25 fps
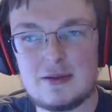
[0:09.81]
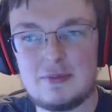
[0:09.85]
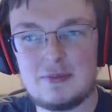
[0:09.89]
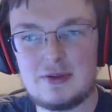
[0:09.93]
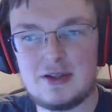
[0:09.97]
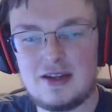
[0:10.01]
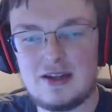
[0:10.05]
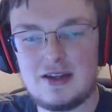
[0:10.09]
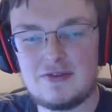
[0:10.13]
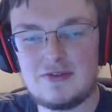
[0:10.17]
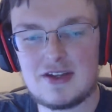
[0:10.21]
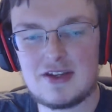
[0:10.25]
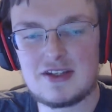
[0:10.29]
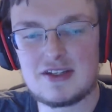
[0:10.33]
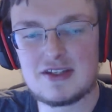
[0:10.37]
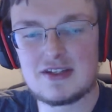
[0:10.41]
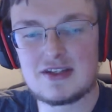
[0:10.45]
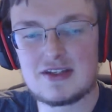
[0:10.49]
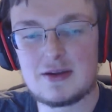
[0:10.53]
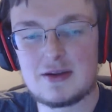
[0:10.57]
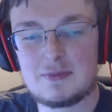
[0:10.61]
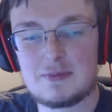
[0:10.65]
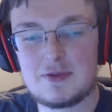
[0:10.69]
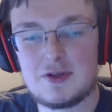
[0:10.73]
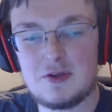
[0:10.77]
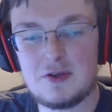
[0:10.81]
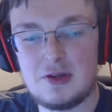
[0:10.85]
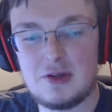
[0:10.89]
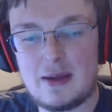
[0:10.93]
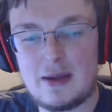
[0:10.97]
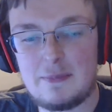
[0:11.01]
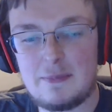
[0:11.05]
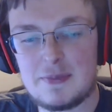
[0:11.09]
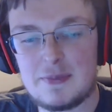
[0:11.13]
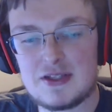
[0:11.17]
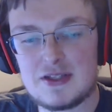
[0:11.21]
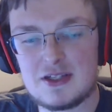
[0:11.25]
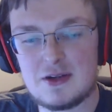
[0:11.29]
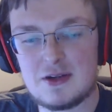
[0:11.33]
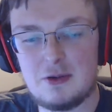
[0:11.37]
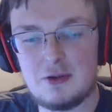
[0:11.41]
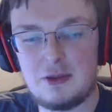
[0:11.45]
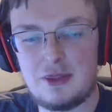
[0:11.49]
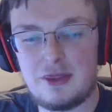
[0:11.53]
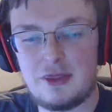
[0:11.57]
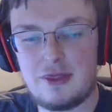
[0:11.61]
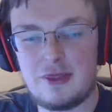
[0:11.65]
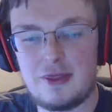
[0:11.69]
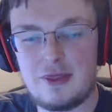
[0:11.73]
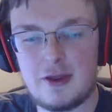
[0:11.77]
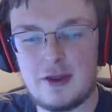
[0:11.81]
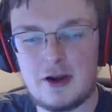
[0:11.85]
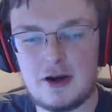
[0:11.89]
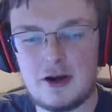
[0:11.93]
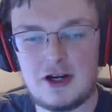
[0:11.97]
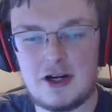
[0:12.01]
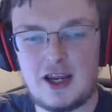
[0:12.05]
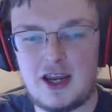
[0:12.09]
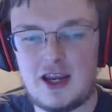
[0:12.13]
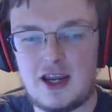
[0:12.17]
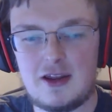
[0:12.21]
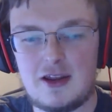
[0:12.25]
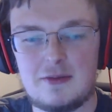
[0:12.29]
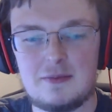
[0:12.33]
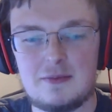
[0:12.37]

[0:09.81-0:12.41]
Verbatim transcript: I believe this is up to episode thirty.